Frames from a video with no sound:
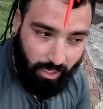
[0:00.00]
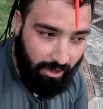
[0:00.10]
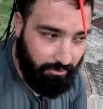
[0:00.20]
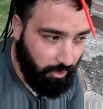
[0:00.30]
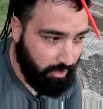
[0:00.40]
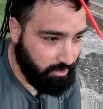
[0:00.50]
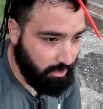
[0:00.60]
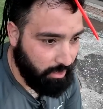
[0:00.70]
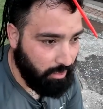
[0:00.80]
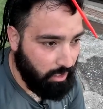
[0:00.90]
I've noticed
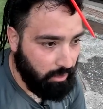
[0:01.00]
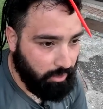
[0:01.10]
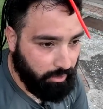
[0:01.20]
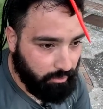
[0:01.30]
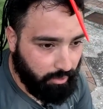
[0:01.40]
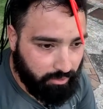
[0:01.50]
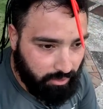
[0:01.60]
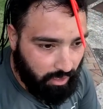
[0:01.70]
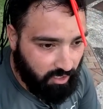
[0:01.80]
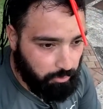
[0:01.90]
like a lot of there
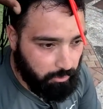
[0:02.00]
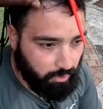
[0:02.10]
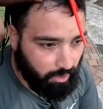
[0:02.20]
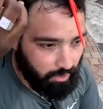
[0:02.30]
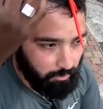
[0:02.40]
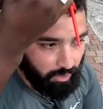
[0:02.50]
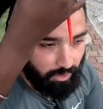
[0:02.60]
is a lot of people that come